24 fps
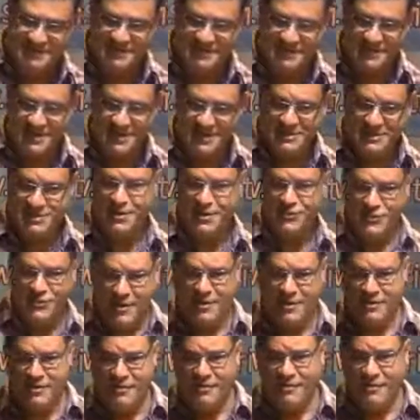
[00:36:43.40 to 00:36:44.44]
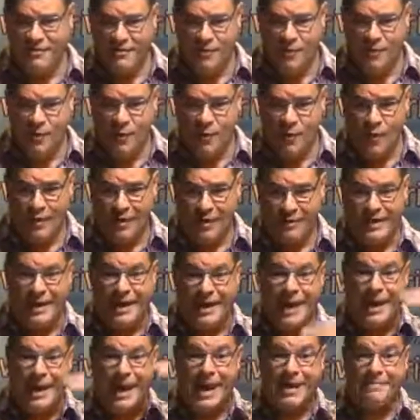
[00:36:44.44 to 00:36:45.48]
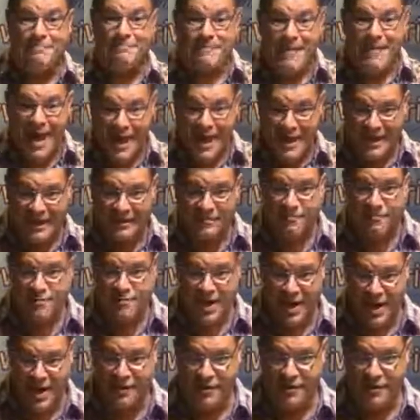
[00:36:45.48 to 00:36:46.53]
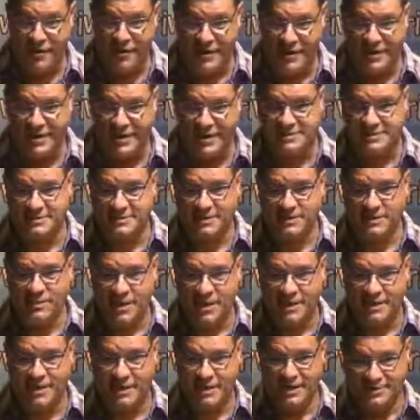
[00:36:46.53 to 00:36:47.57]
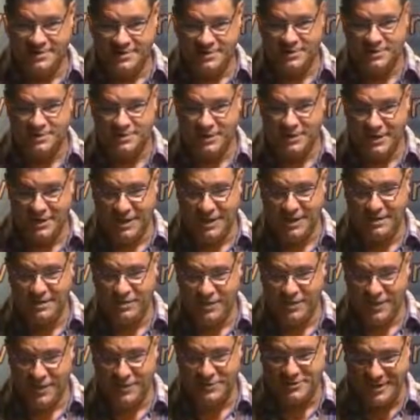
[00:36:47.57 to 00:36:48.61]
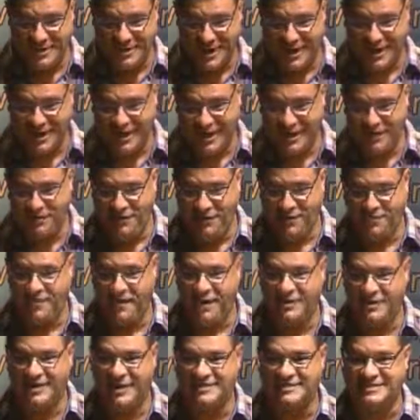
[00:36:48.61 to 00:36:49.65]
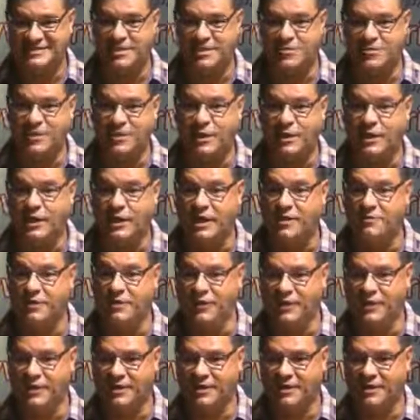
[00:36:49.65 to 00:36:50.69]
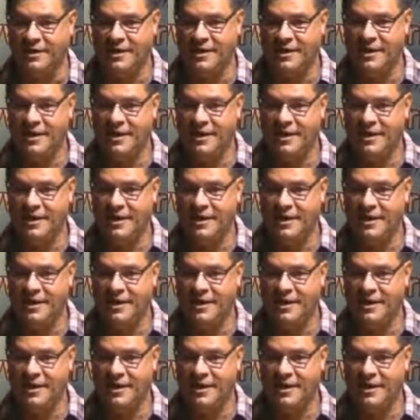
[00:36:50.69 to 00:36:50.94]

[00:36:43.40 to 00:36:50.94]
So the climatic prayer is one listen to the other without saying anything, because that's the real communion.